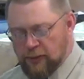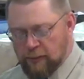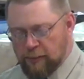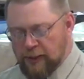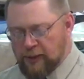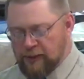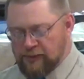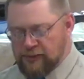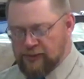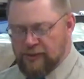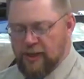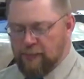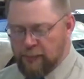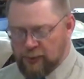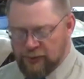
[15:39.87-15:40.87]
because in
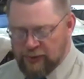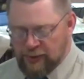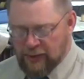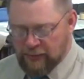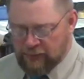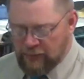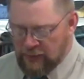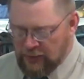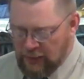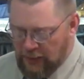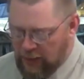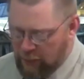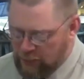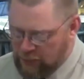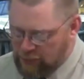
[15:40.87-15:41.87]
chapter 6,
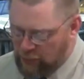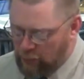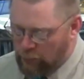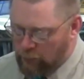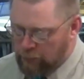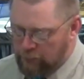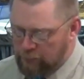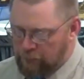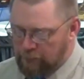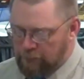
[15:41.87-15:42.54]
he was told,